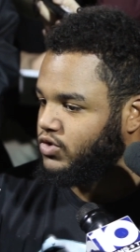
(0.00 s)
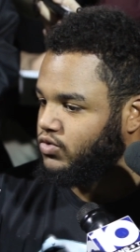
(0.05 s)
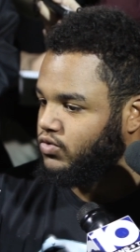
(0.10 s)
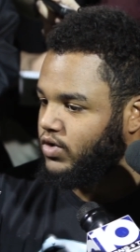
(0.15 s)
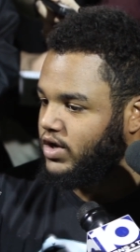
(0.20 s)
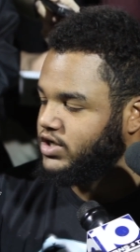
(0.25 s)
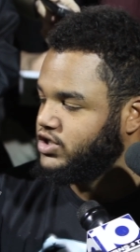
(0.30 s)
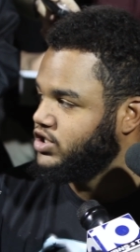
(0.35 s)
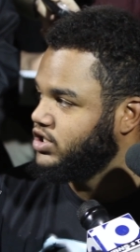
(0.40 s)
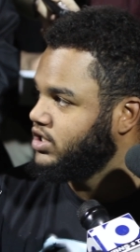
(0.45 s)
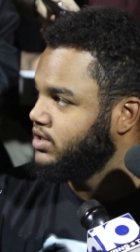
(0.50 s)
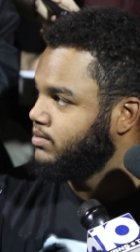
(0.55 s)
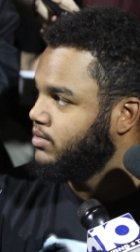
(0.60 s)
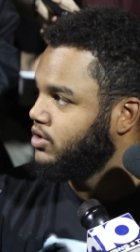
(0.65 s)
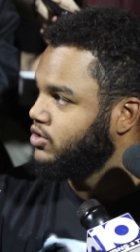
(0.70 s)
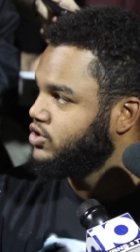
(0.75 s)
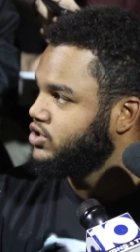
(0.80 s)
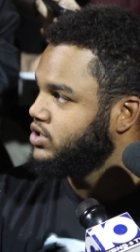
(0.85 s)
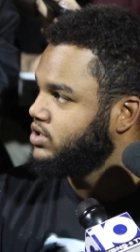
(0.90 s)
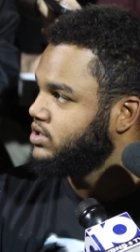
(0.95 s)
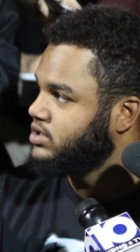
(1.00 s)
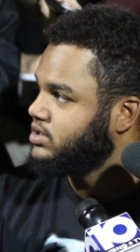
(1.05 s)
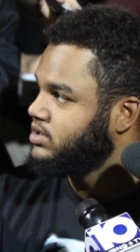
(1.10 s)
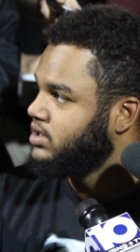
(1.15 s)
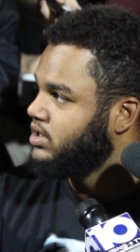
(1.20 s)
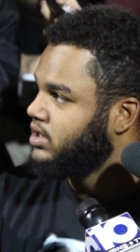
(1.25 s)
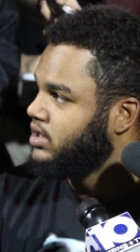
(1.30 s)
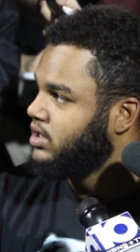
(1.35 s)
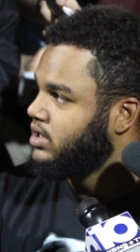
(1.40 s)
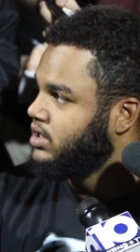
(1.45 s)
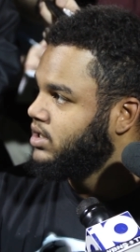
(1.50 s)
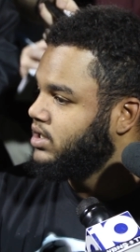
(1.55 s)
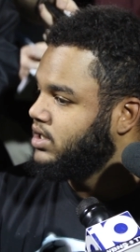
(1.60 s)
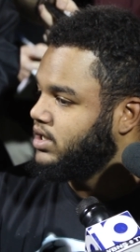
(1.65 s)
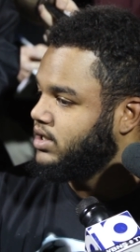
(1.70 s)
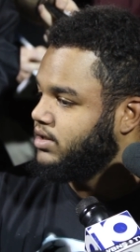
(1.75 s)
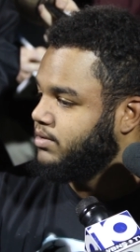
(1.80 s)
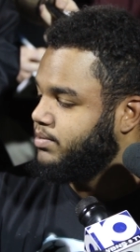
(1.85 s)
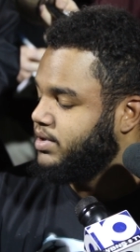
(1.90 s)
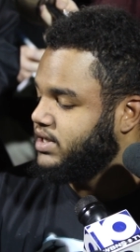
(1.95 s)
raging emotions.
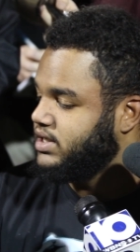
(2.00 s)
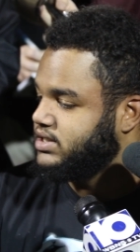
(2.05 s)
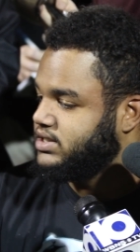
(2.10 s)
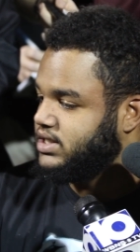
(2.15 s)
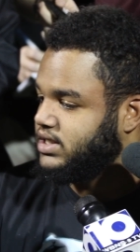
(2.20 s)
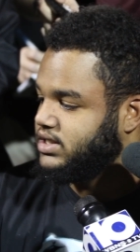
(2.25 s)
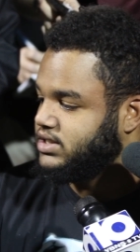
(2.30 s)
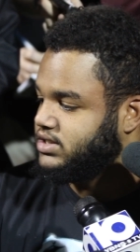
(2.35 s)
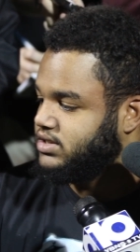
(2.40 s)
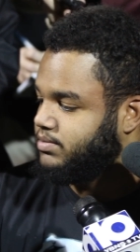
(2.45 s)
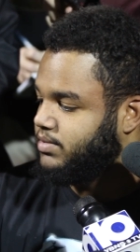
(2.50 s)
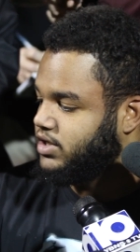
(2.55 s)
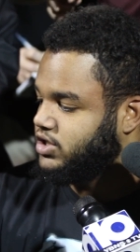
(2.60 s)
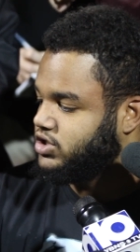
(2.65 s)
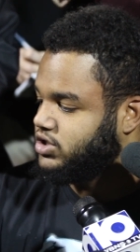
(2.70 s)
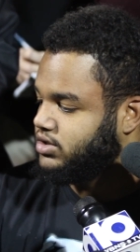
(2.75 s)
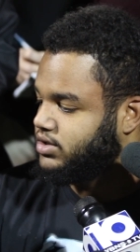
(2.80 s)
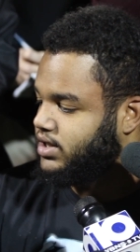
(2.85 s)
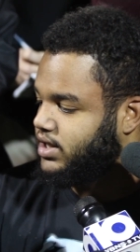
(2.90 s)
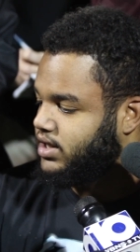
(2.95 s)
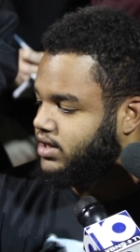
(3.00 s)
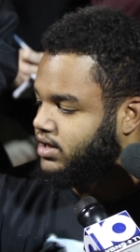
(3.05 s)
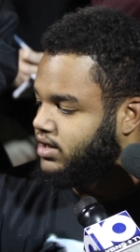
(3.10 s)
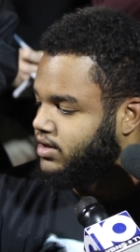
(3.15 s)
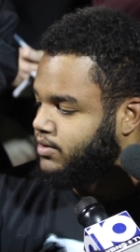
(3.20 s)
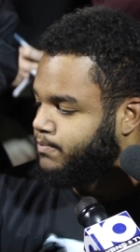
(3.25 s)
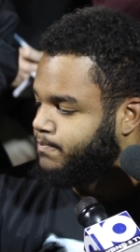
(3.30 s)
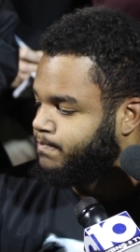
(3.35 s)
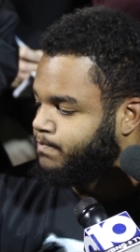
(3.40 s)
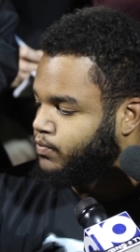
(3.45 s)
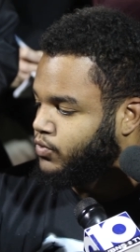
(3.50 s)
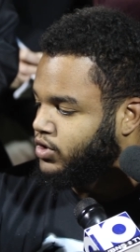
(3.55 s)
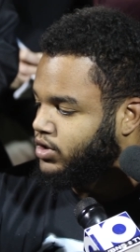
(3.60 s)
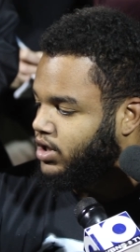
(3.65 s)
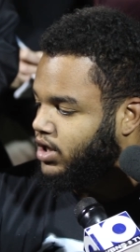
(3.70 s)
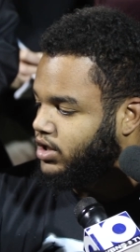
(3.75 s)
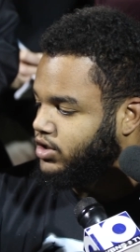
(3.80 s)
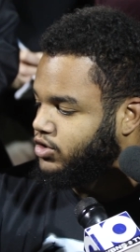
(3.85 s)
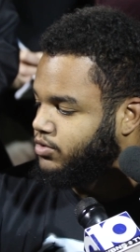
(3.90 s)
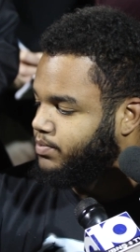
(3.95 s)
And the biggest thing is to make sure that
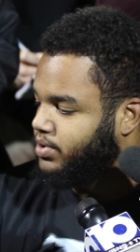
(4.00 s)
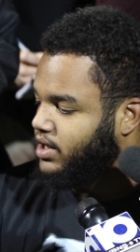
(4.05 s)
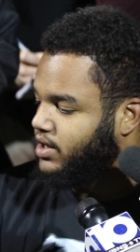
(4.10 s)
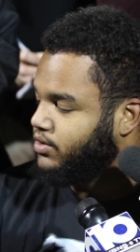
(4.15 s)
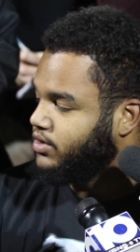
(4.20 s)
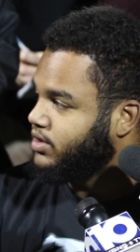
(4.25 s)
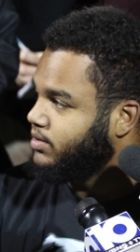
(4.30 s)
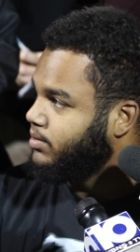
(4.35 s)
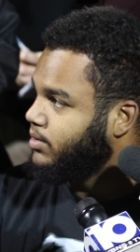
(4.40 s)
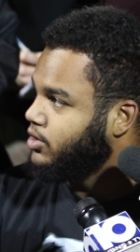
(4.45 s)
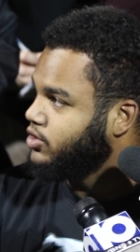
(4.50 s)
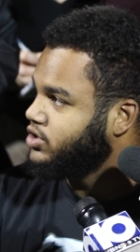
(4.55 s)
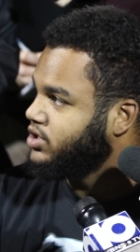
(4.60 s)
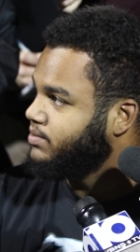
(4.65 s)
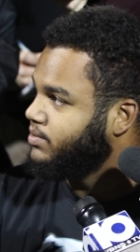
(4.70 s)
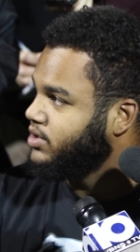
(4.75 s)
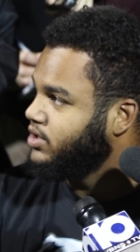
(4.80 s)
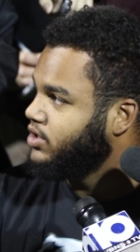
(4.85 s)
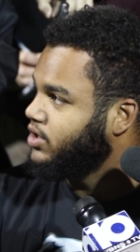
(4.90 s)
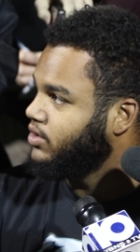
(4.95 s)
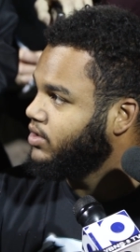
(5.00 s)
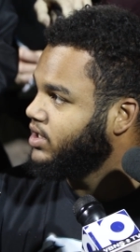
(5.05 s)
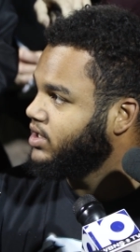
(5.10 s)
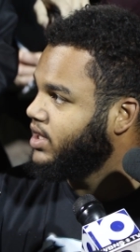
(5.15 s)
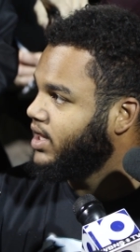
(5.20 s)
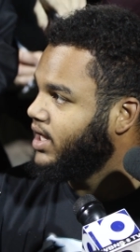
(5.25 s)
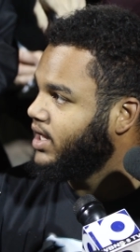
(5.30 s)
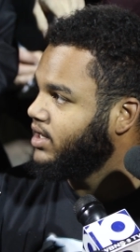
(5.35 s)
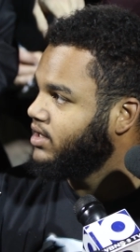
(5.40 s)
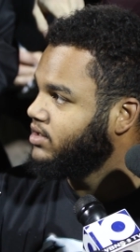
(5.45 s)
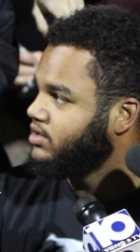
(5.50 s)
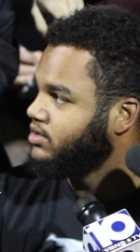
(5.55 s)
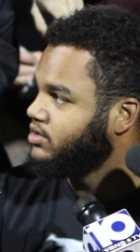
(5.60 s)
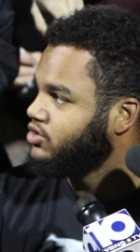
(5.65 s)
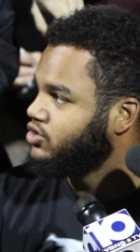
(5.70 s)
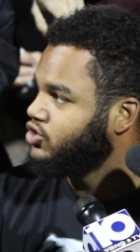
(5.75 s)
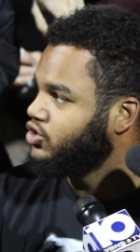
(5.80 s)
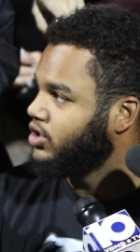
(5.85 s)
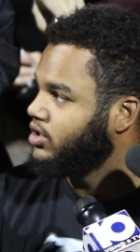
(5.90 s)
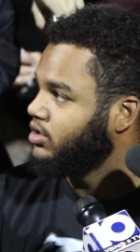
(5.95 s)
you play with emotion, but you don't let that
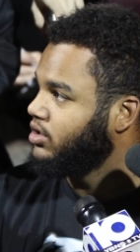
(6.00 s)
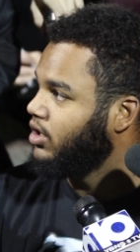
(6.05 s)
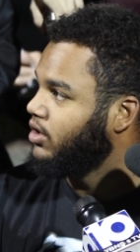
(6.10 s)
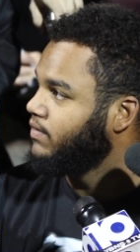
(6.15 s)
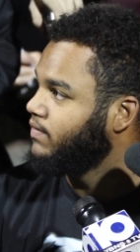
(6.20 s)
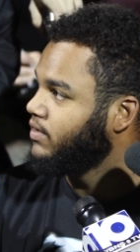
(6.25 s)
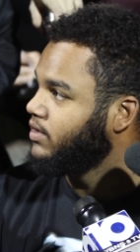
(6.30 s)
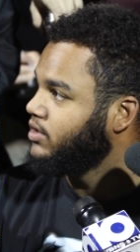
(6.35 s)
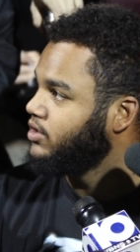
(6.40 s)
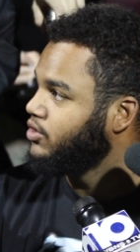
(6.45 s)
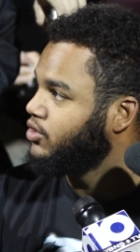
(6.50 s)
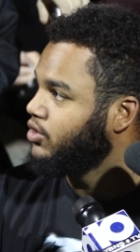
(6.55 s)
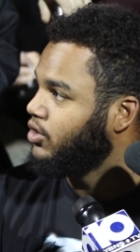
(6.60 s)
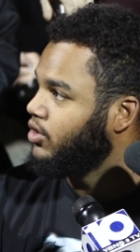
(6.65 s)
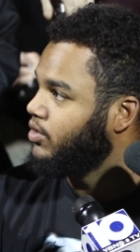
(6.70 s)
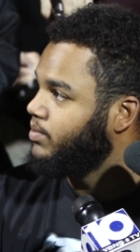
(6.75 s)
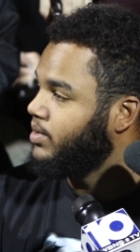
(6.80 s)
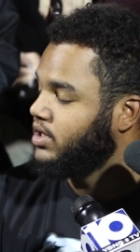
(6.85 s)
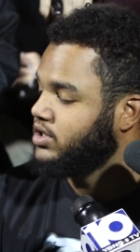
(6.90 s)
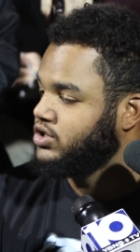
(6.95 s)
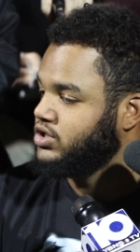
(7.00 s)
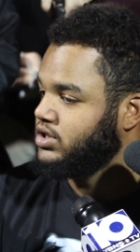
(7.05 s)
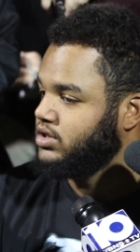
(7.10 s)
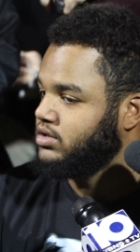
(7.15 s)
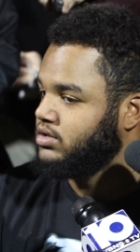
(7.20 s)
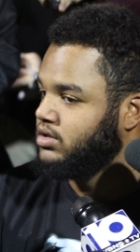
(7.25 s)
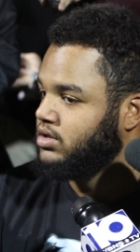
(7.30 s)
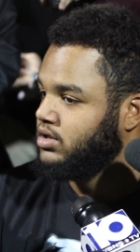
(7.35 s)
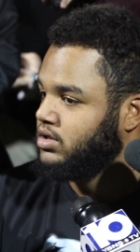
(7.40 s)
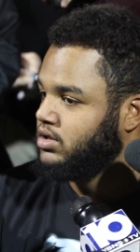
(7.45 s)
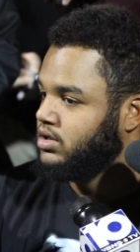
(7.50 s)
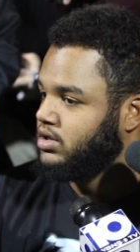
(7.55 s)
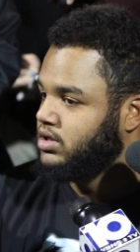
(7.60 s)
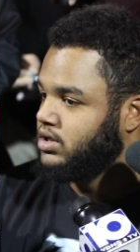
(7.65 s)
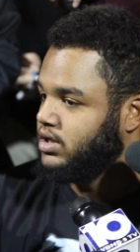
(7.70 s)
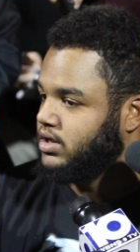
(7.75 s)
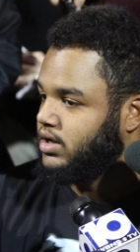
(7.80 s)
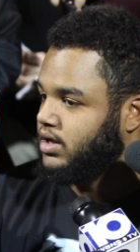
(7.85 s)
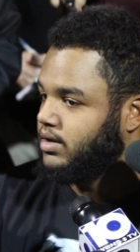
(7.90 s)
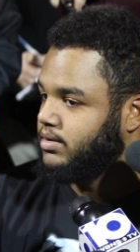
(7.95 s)
trickle over and you throw a punch and
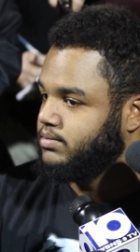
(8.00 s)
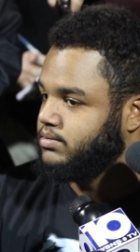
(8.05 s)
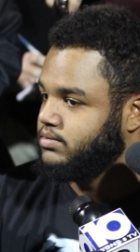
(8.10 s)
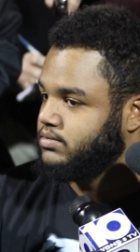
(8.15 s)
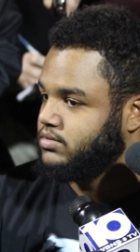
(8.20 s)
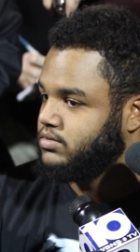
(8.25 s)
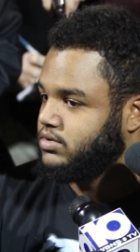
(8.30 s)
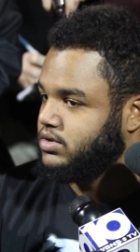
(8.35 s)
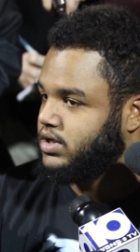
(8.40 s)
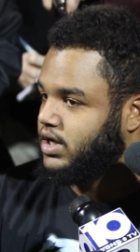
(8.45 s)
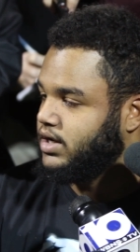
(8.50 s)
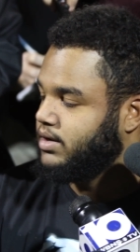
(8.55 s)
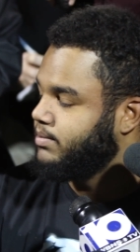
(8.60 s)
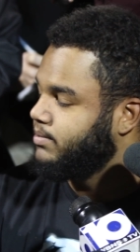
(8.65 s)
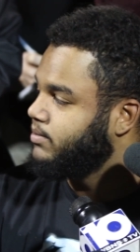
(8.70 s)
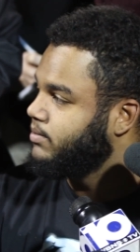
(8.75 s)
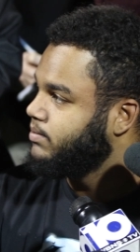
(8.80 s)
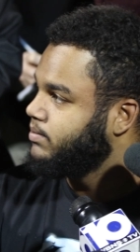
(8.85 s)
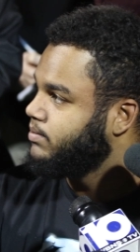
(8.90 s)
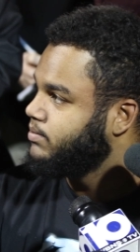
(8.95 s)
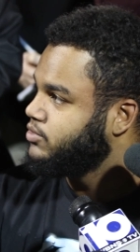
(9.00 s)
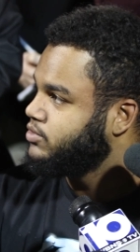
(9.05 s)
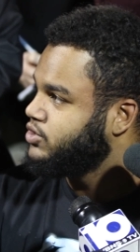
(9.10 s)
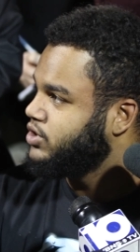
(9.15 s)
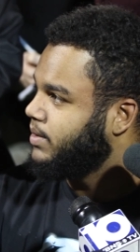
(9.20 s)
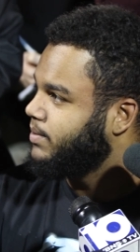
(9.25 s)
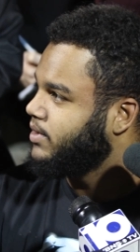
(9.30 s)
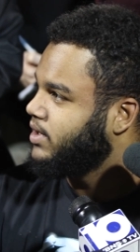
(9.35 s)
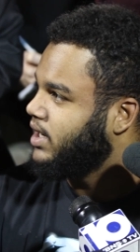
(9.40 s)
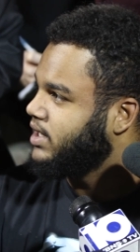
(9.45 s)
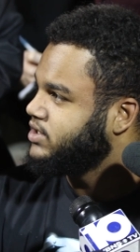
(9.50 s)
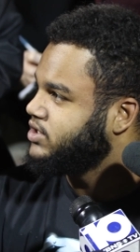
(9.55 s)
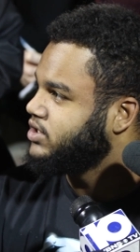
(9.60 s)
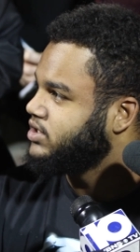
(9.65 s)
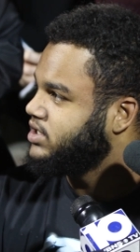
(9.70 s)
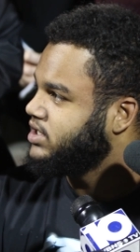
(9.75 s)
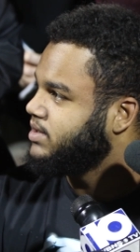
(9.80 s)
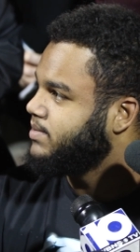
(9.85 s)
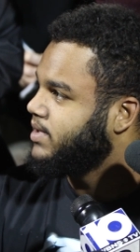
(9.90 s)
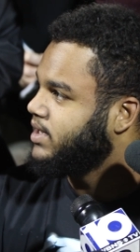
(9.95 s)
kind of jeopardize your
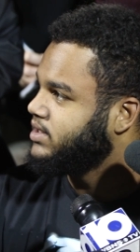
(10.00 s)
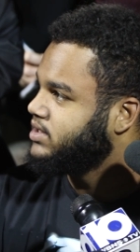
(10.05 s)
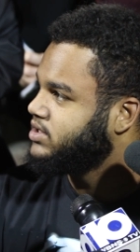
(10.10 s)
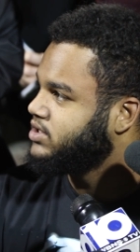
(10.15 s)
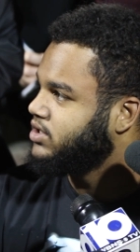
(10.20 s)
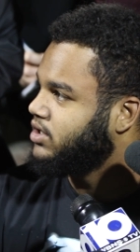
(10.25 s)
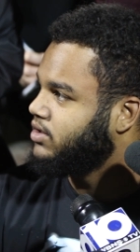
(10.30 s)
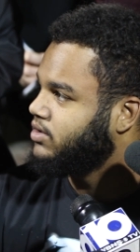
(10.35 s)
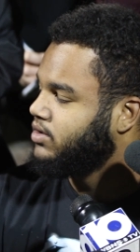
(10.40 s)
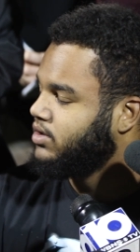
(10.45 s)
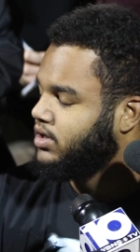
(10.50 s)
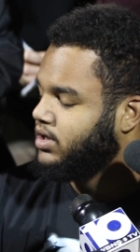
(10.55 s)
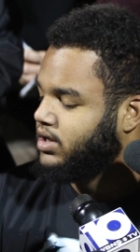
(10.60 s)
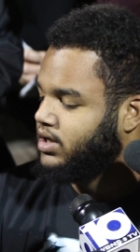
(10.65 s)
teammates. So